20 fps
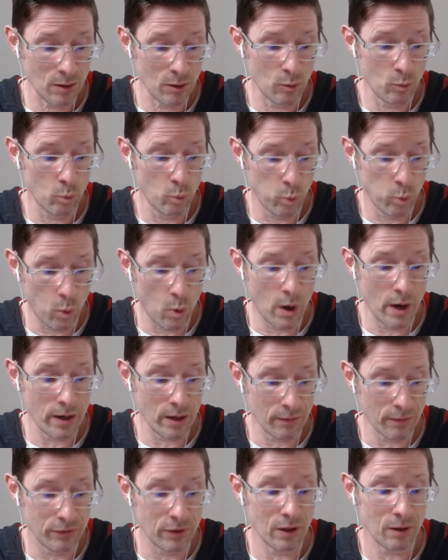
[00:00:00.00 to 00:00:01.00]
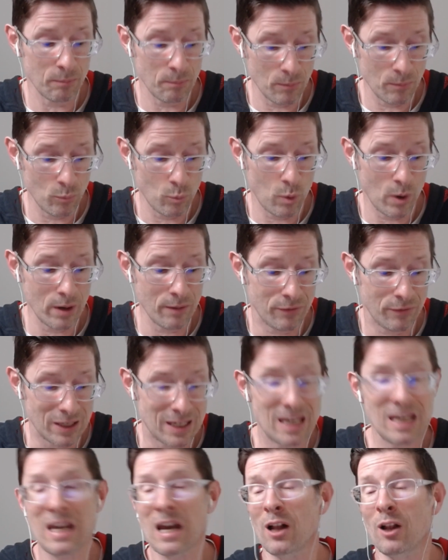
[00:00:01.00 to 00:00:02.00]
one of the
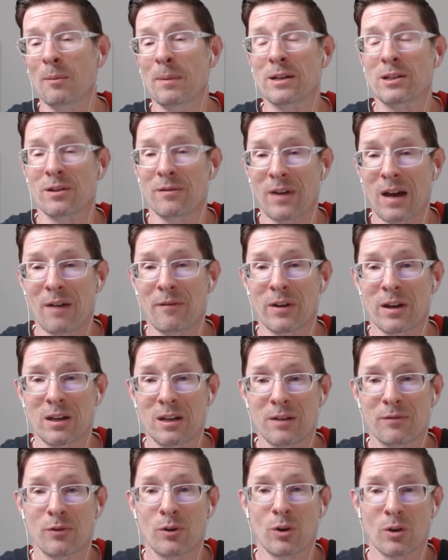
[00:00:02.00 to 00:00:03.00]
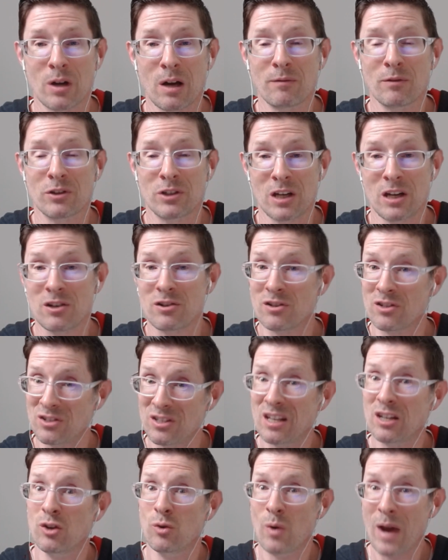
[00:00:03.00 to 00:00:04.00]
key elements of having a difficult conversation is
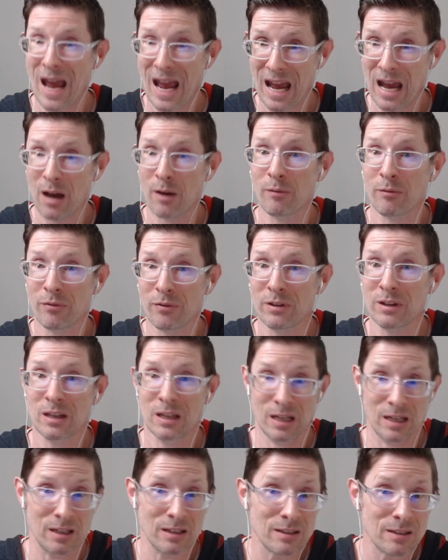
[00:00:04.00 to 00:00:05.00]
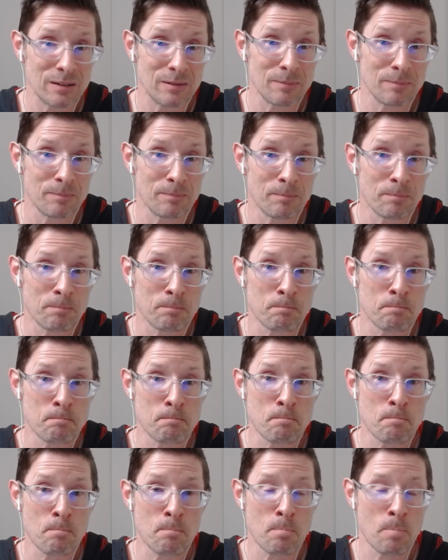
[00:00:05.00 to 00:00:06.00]
that you have it.
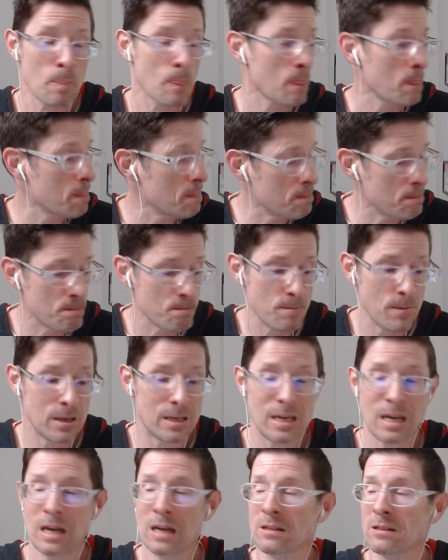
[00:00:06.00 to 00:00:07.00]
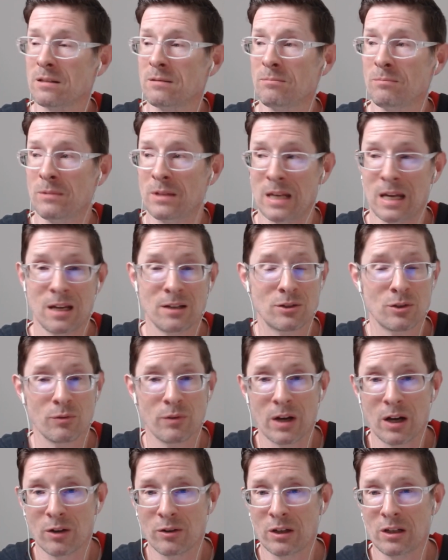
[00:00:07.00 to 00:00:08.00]
You can't dance
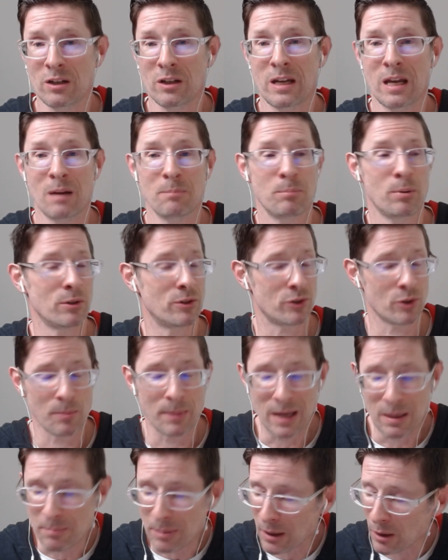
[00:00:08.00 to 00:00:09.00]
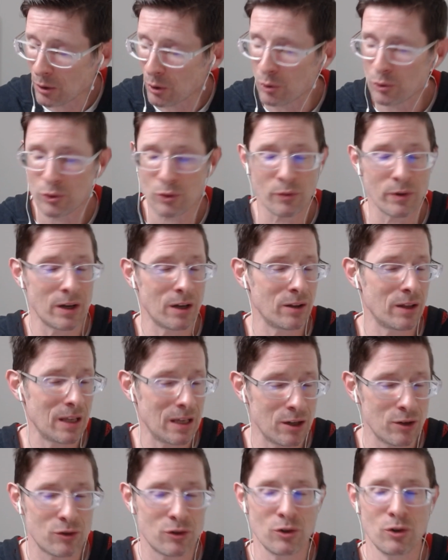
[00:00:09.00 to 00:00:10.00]
around it. You can't put so many pillows around
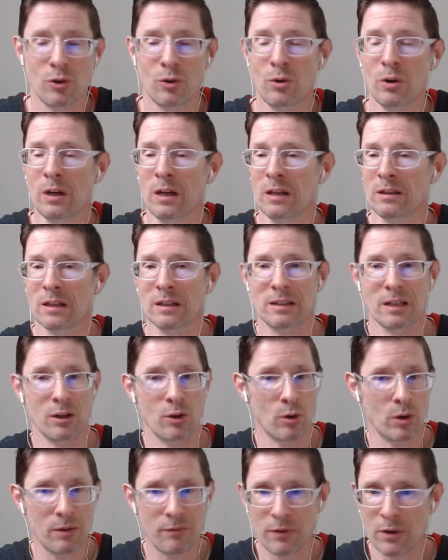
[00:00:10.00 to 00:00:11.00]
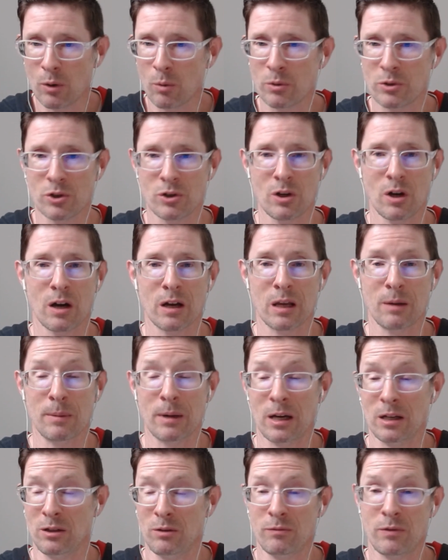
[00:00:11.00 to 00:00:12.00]
the issue that they don't even know what you're talking
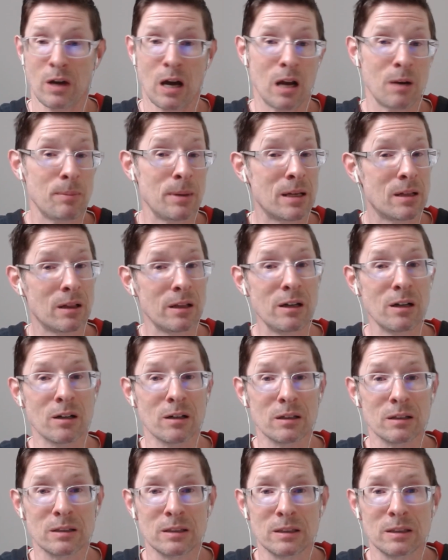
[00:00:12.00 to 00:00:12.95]
about. You've got to be clear.